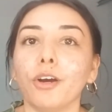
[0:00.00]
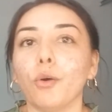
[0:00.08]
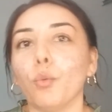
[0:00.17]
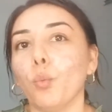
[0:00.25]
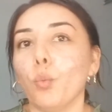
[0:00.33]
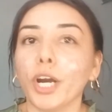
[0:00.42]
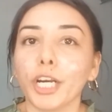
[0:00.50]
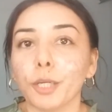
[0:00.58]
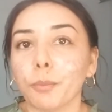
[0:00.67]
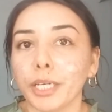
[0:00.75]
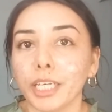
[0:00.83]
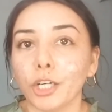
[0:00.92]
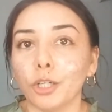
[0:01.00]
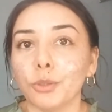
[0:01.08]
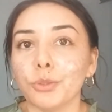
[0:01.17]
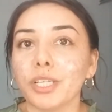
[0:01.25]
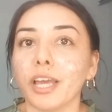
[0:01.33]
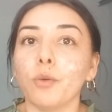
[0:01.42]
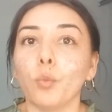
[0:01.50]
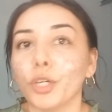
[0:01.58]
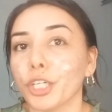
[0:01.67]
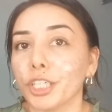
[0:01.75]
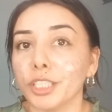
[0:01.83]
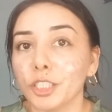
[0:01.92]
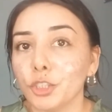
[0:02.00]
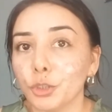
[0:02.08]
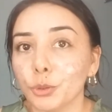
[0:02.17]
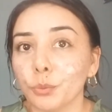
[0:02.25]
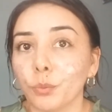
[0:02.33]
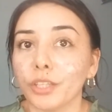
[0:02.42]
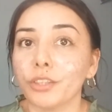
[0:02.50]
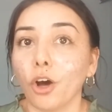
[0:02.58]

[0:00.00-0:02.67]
where your money goes and what you're going to do with